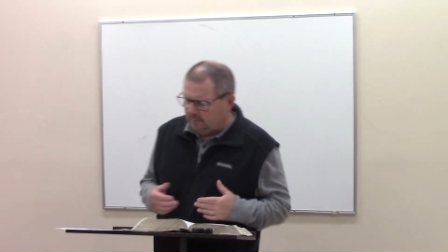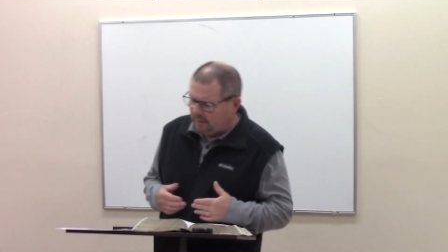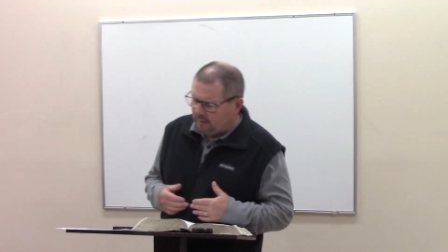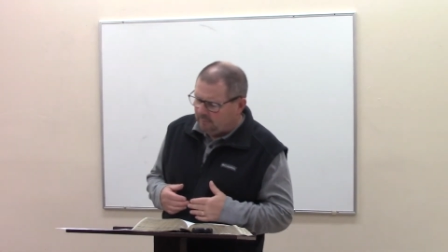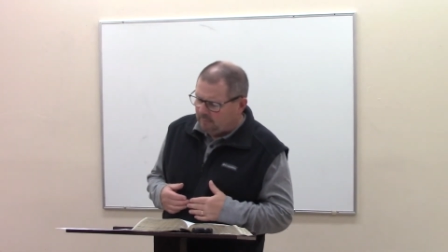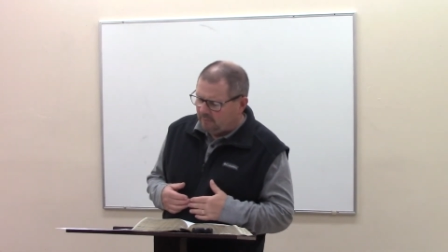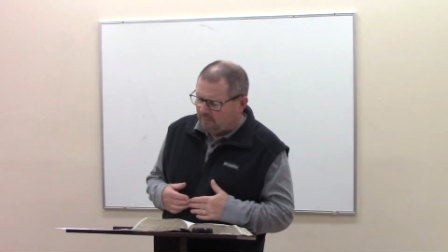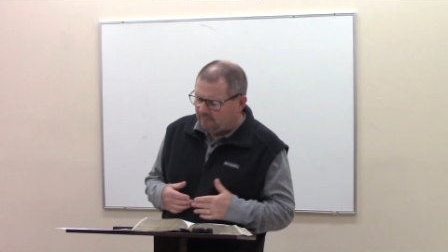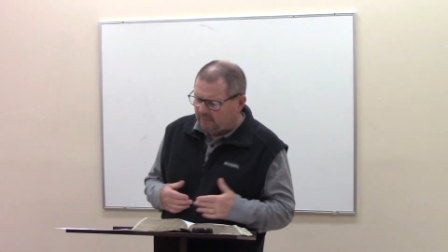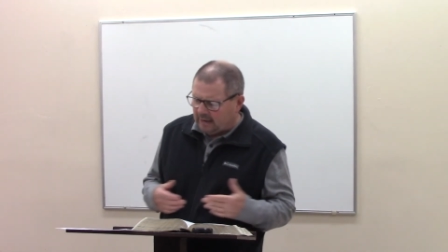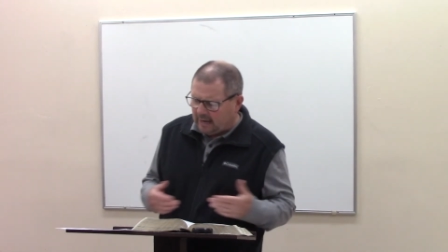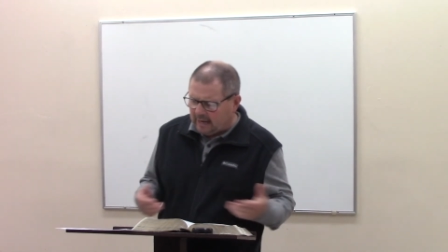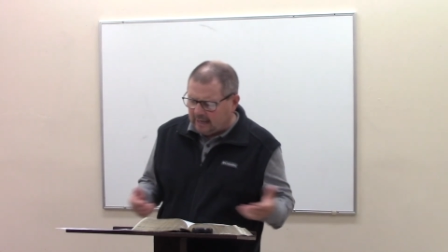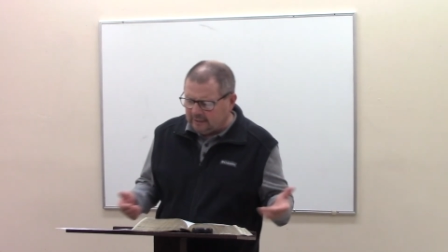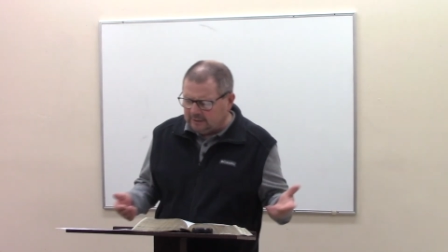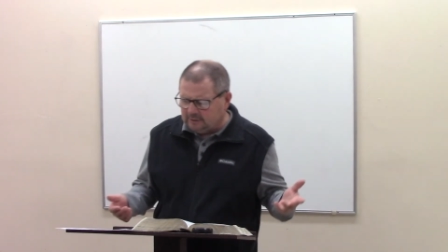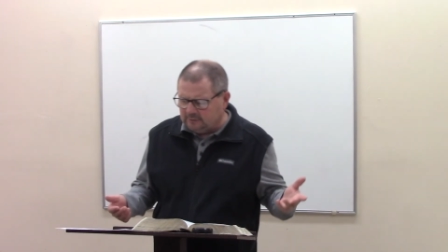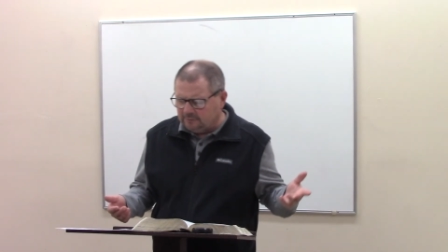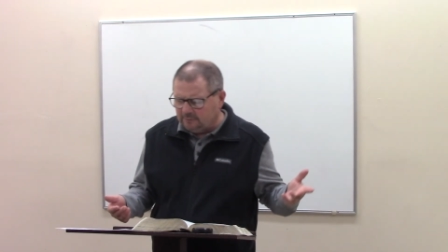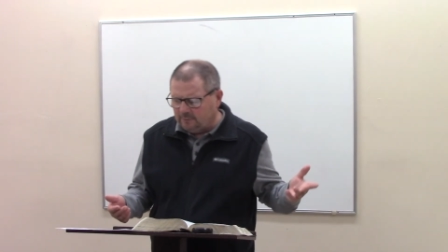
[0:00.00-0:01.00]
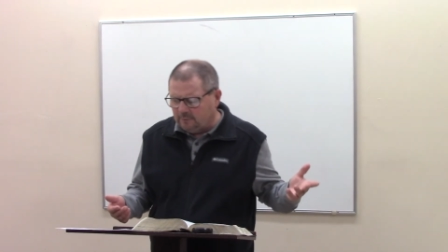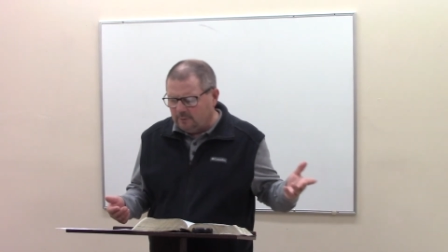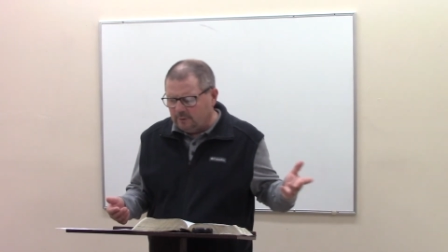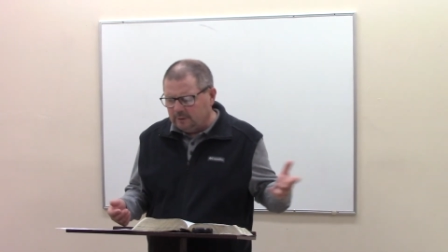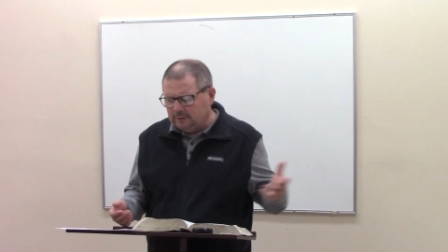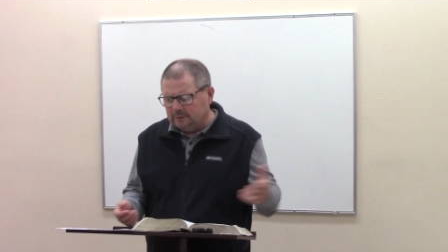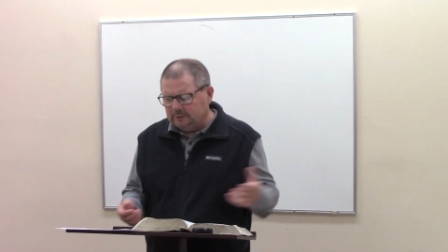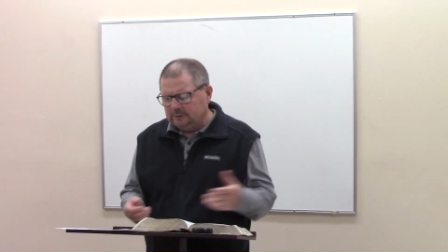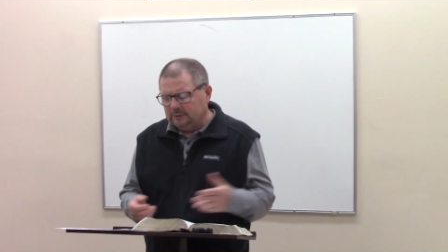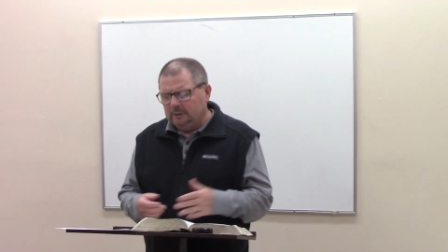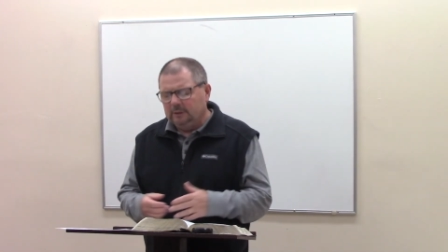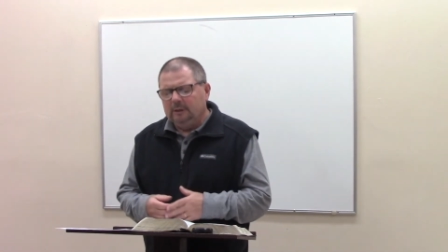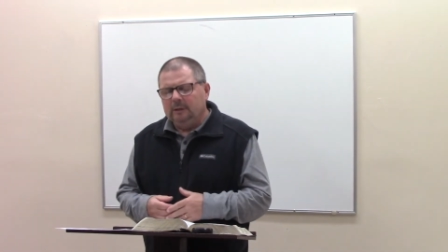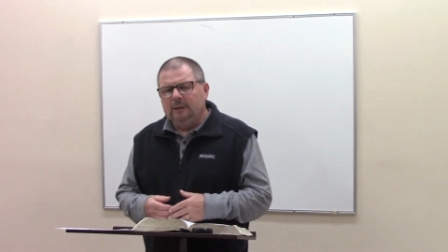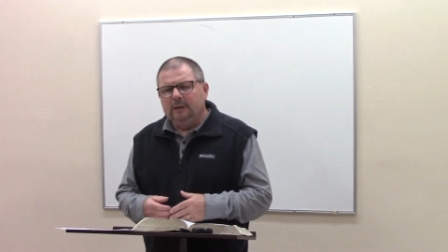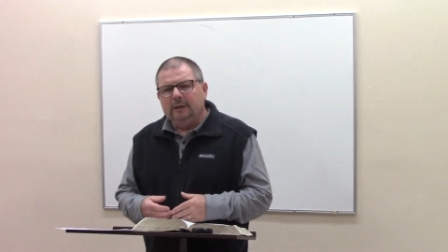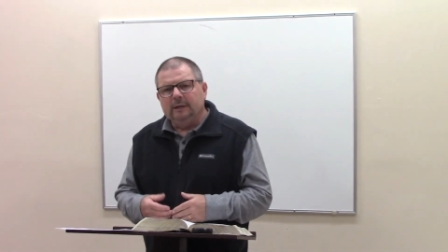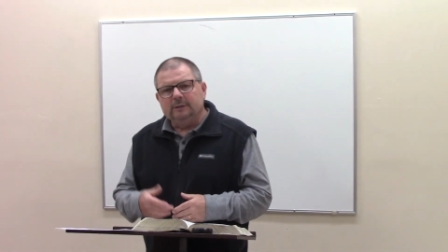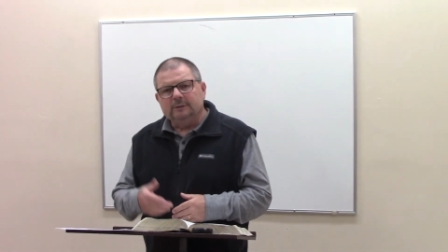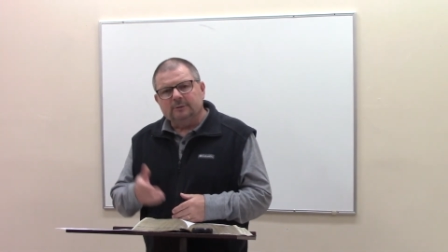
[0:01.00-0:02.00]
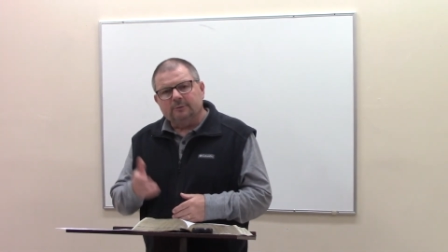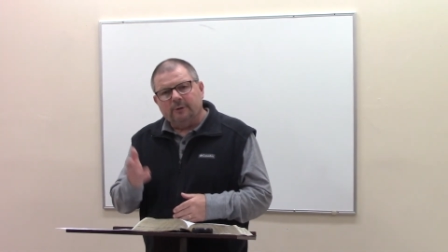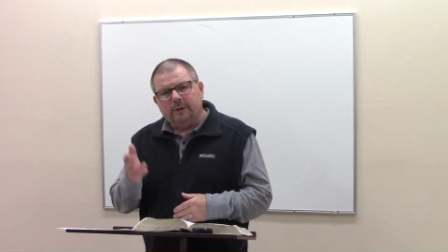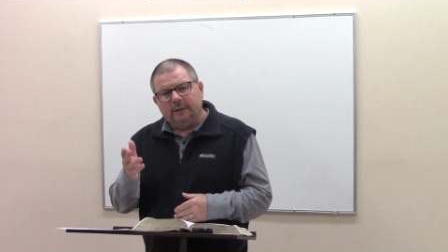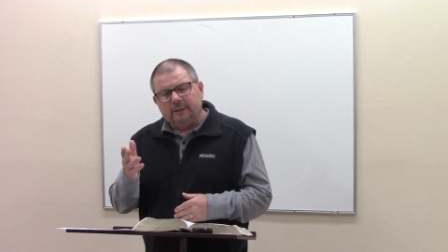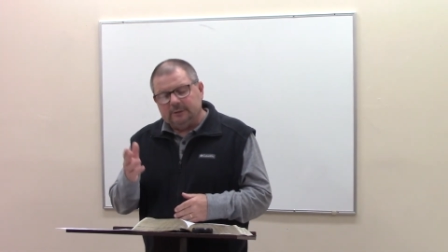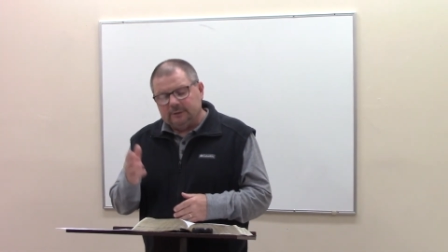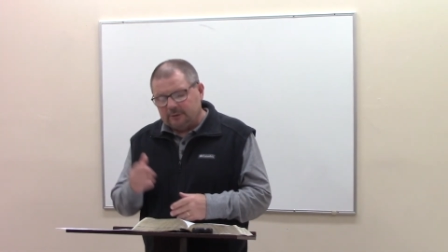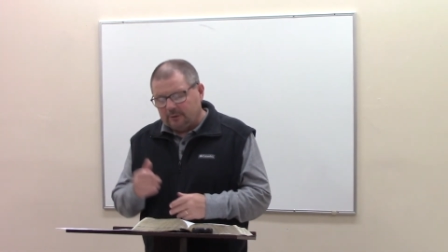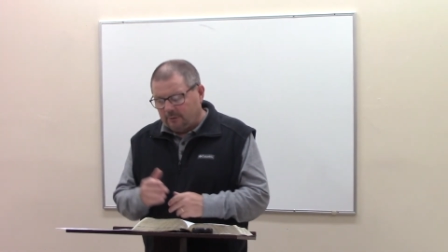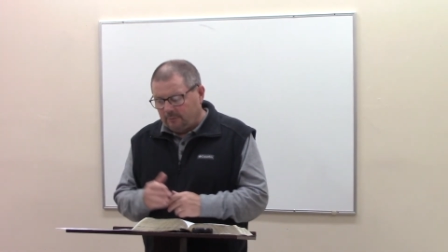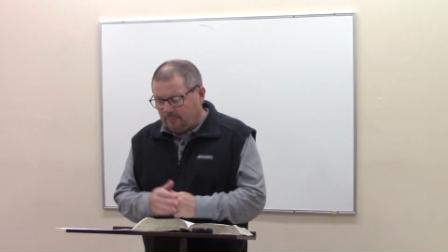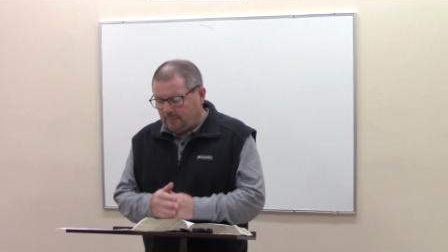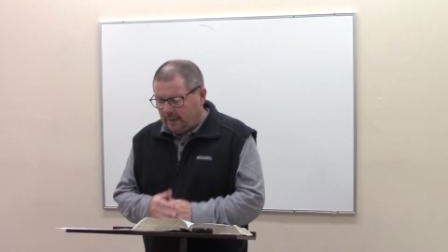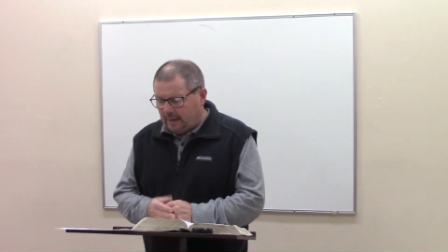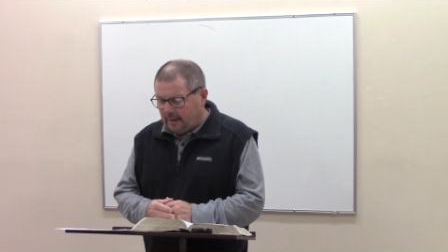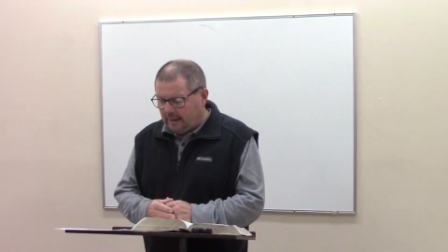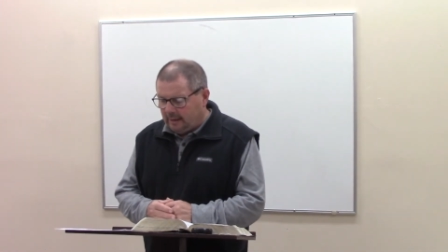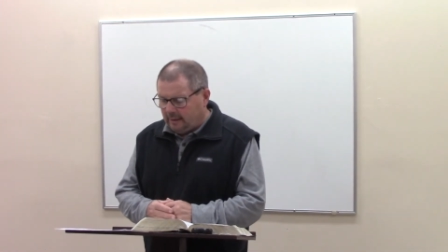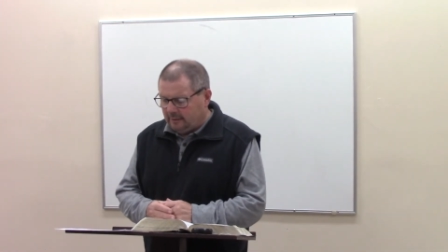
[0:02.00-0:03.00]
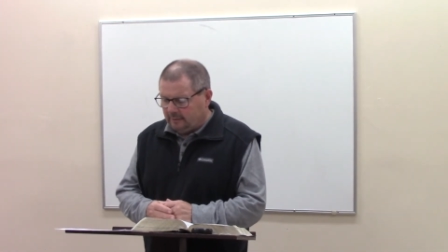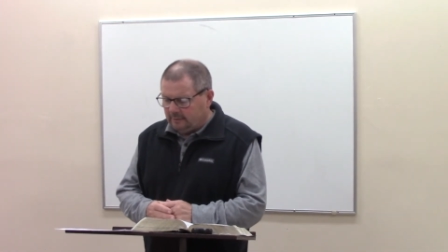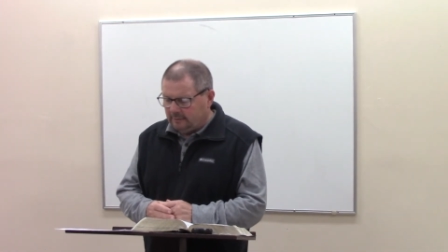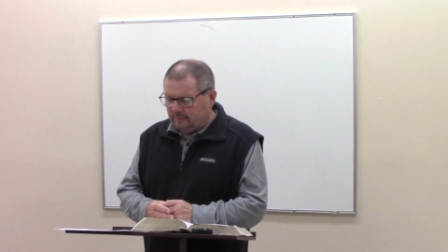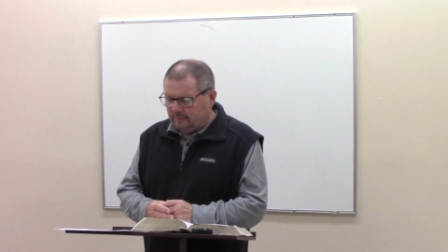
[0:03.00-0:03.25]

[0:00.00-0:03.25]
he provides for us. He straightens our path.